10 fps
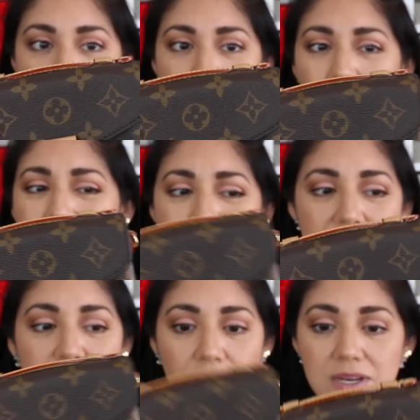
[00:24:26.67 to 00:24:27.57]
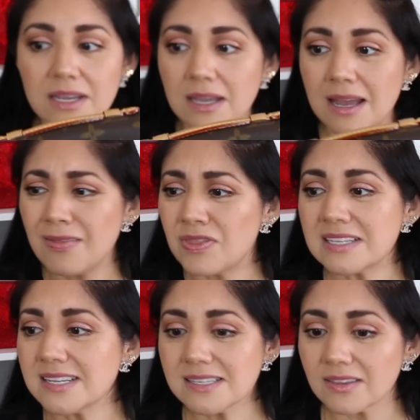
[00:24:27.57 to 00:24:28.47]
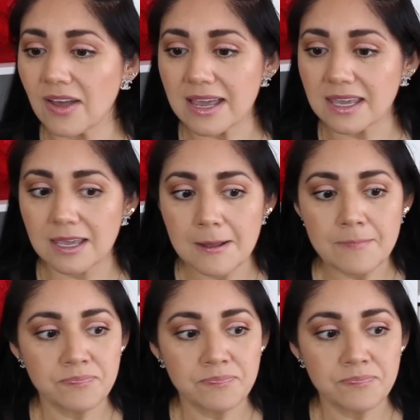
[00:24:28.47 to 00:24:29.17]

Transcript: You know, this is very, this is like